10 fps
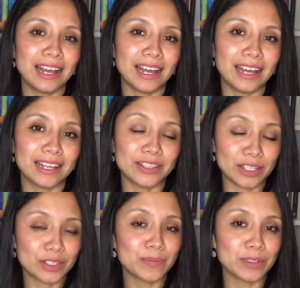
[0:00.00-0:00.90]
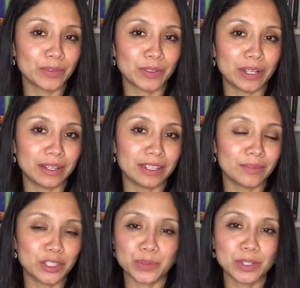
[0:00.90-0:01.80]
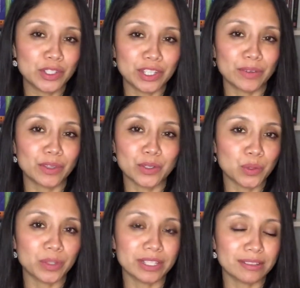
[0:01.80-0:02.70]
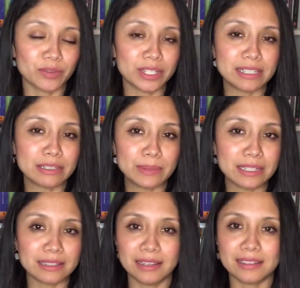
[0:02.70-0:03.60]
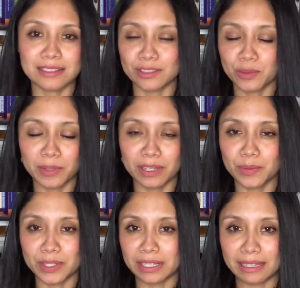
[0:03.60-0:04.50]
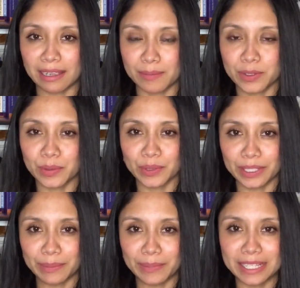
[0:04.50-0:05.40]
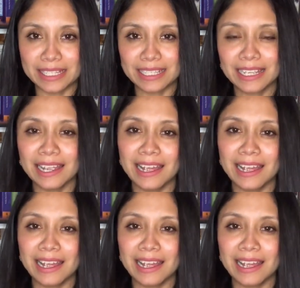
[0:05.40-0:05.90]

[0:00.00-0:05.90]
I just wanted to give you those 3 these reasons, because honestly, to me, it was like absolutely amazing.